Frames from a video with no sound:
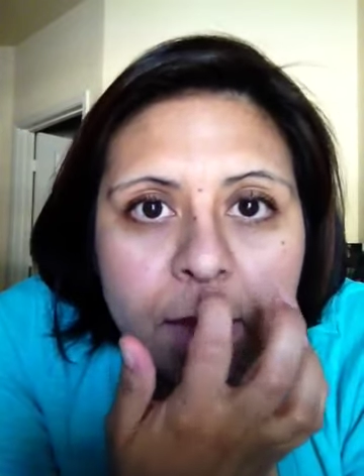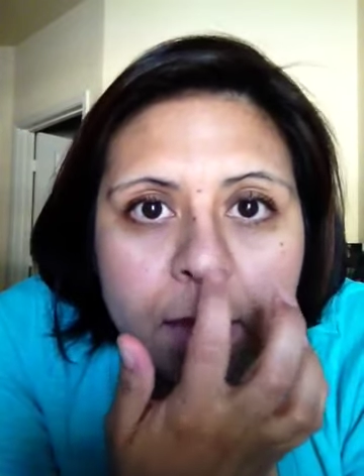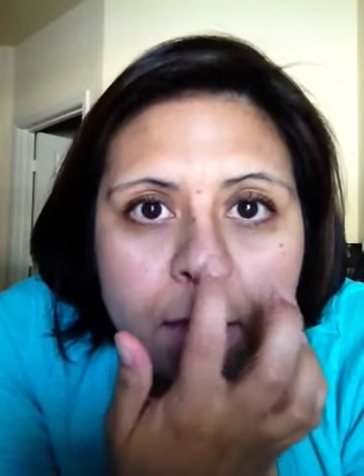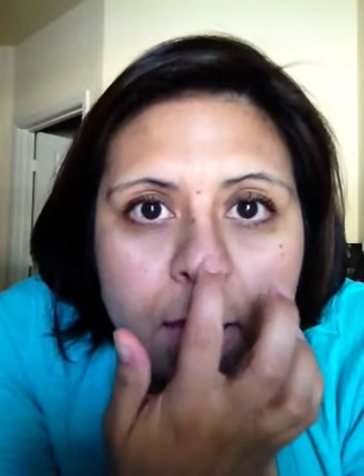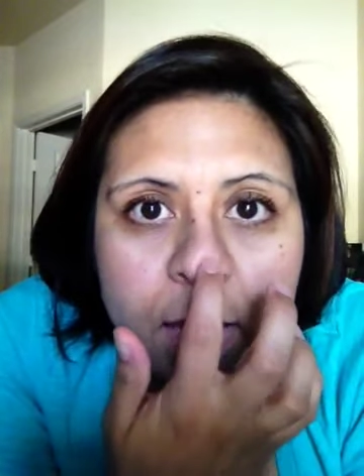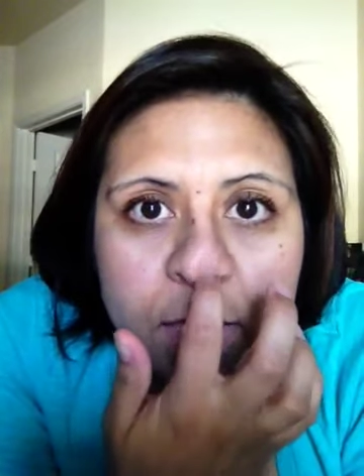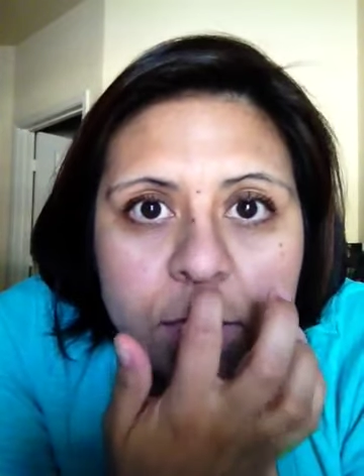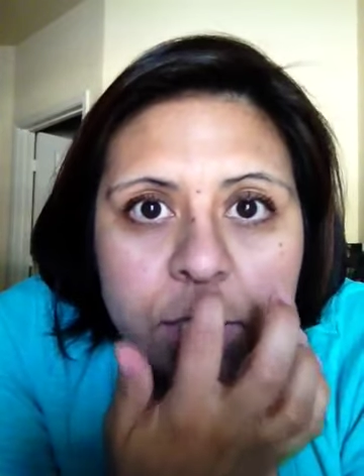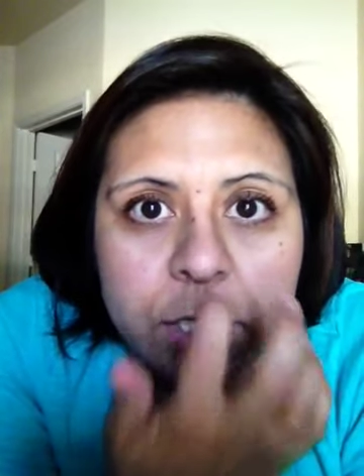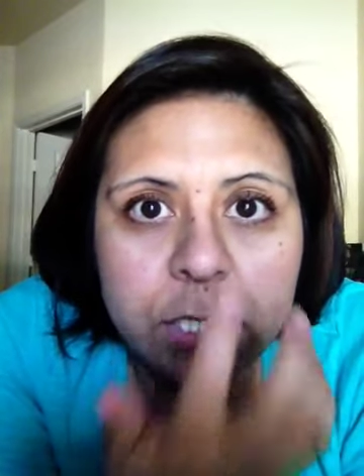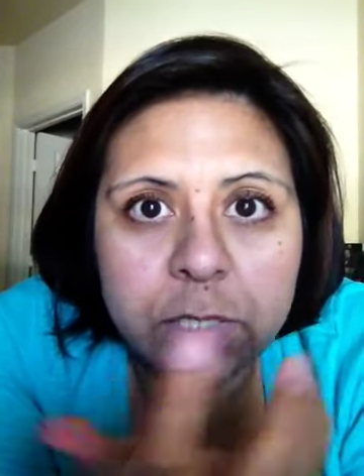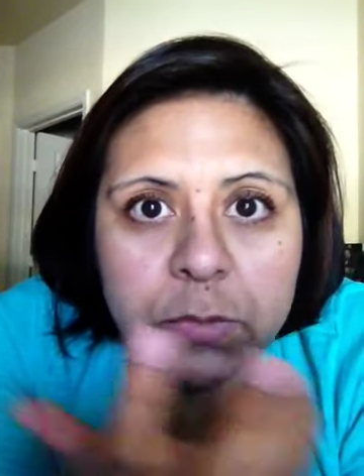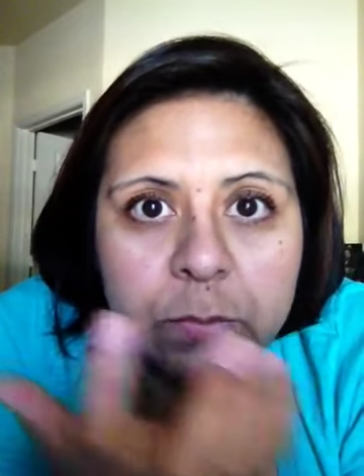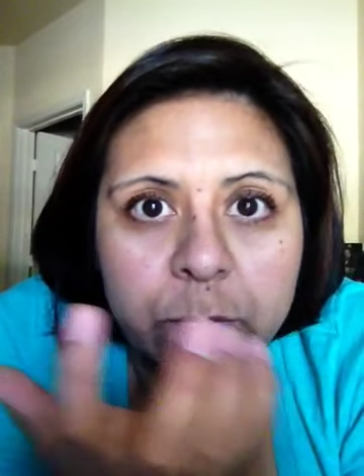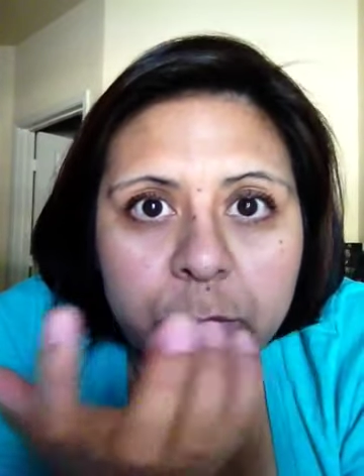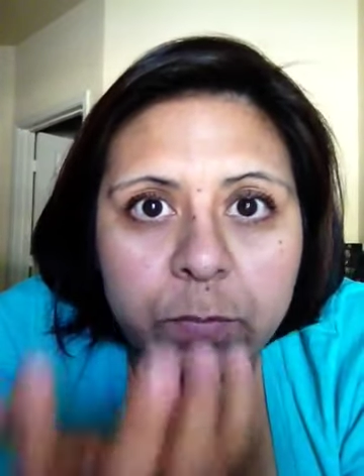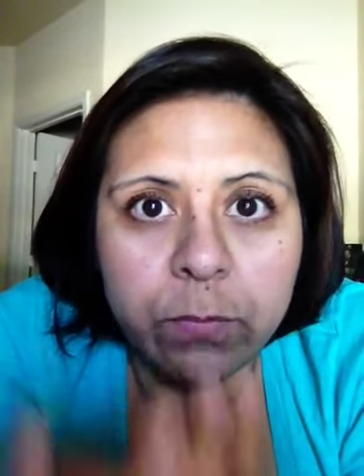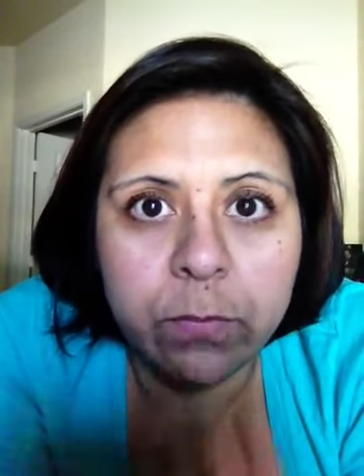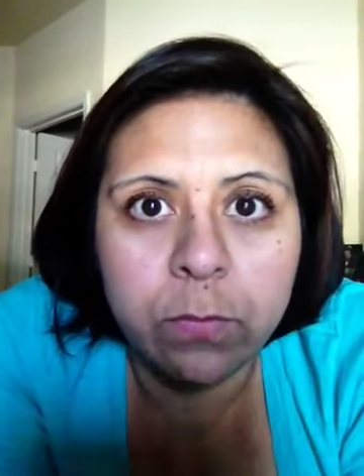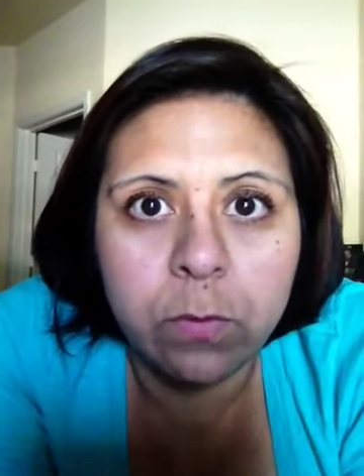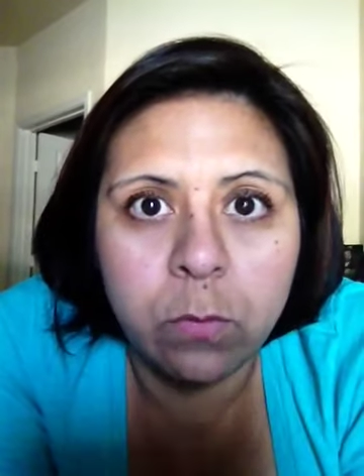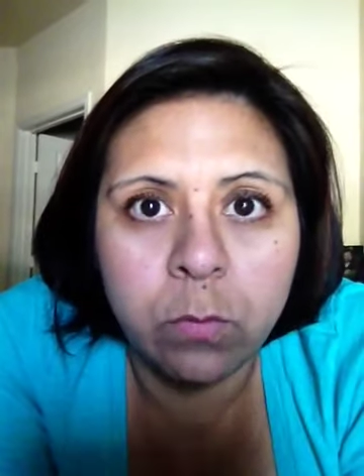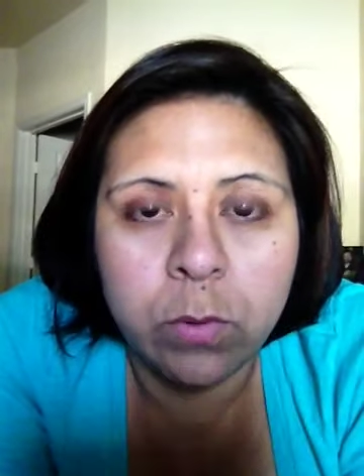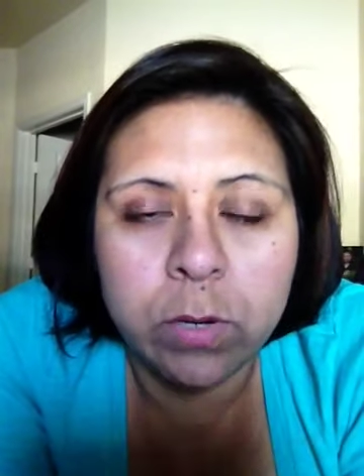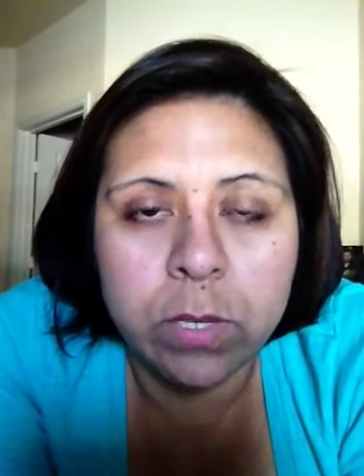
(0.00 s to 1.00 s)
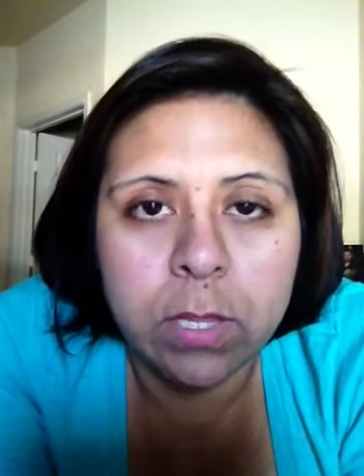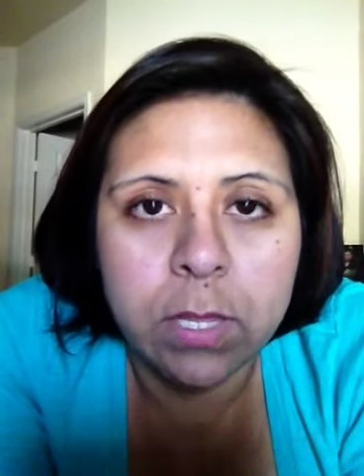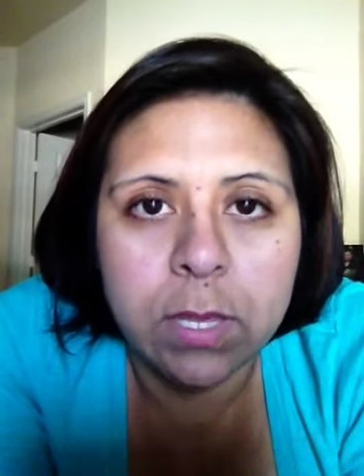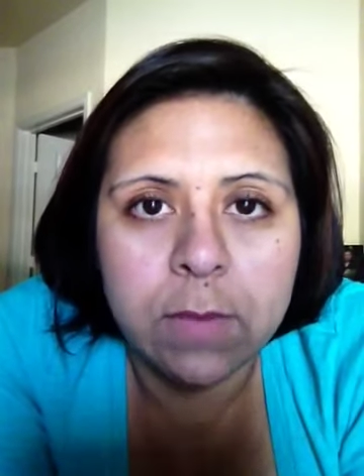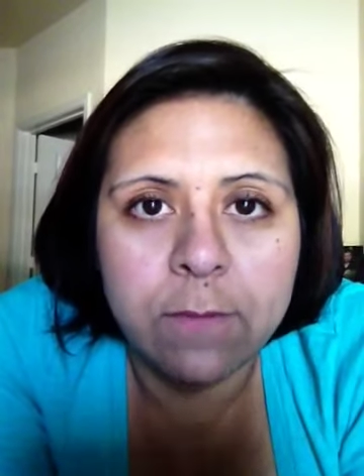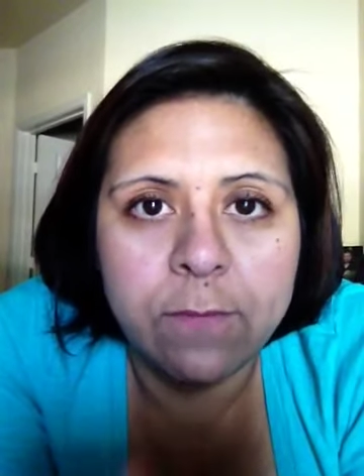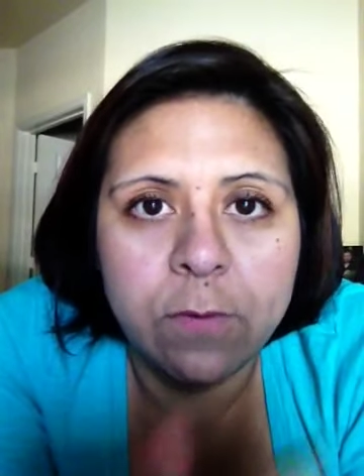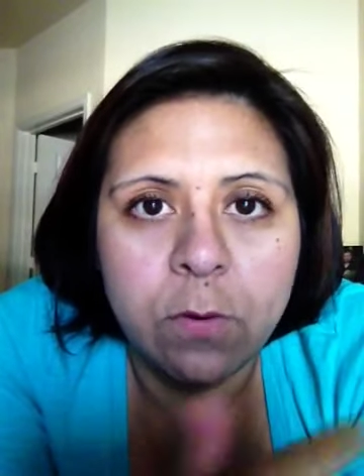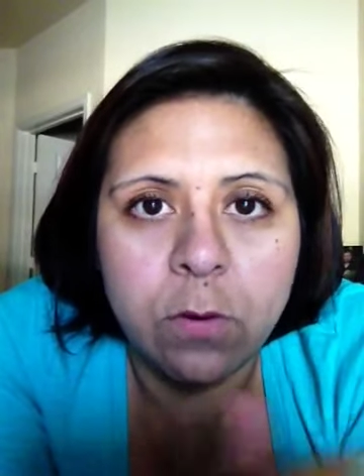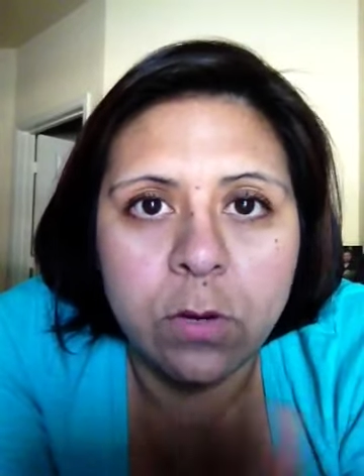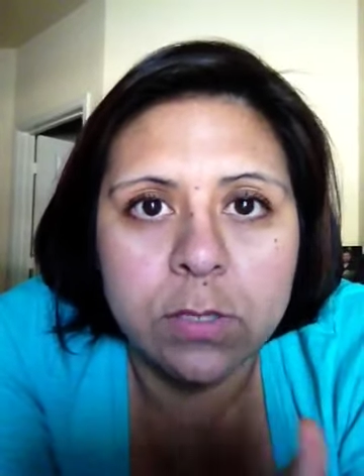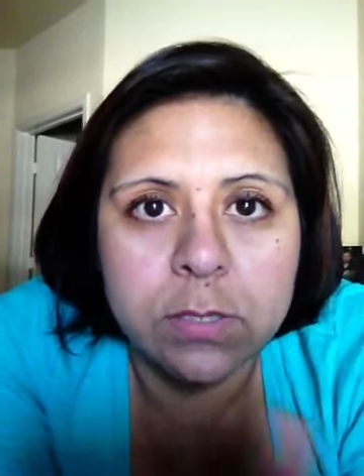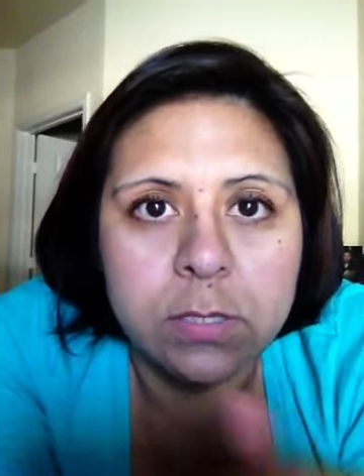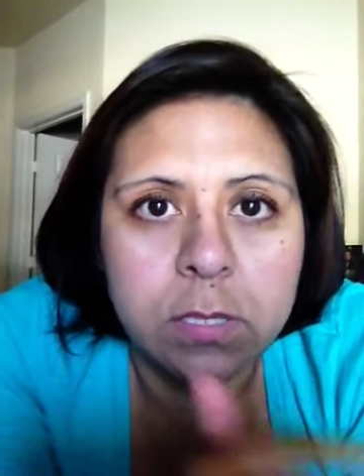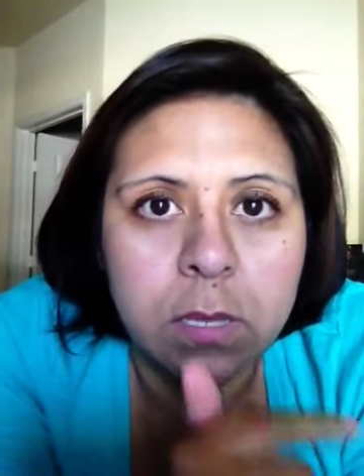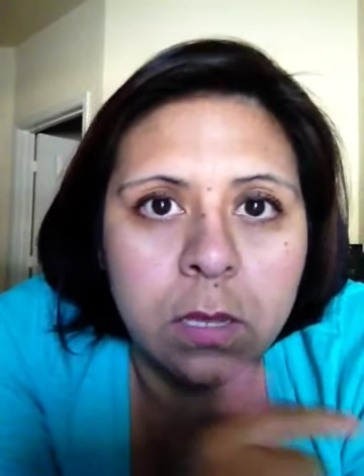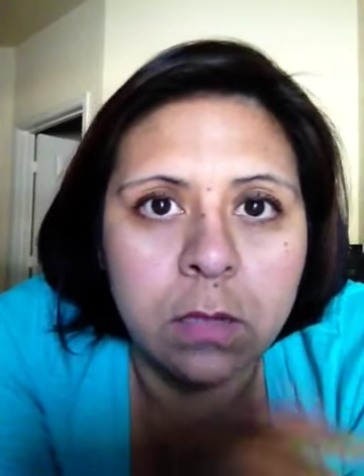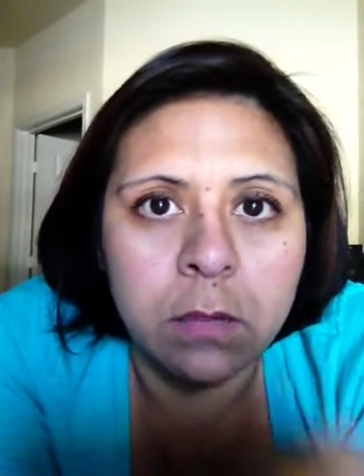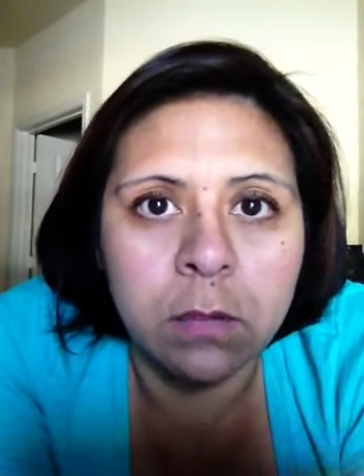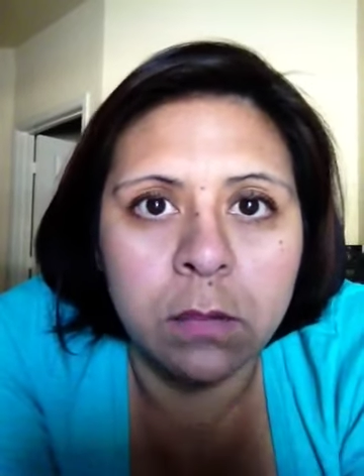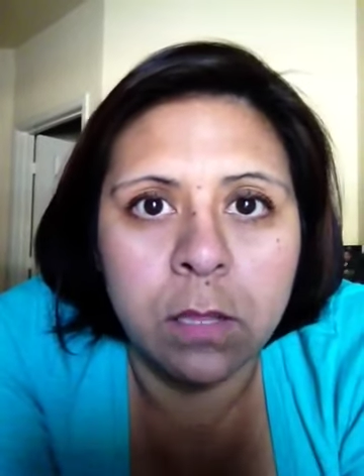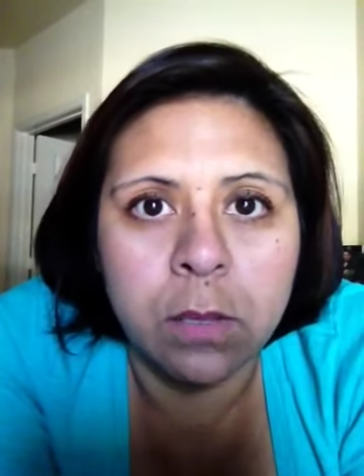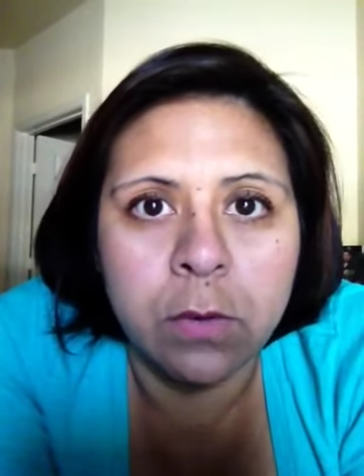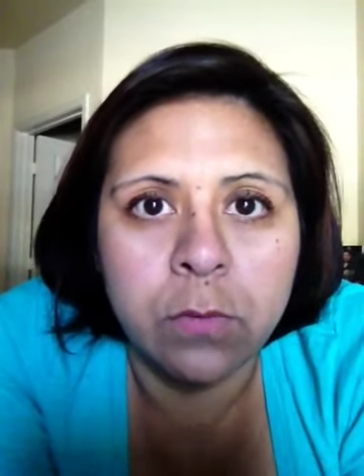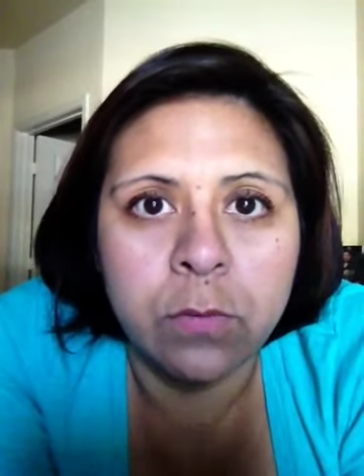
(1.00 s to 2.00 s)
and just really focus
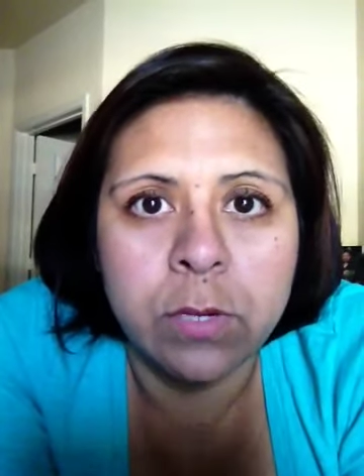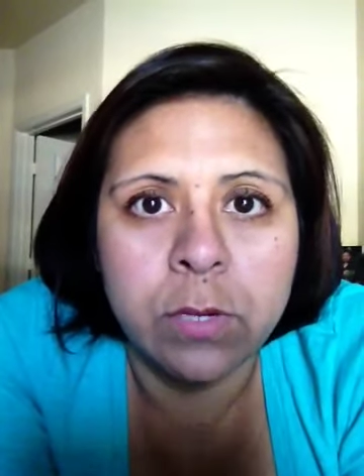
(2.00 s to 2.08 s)
on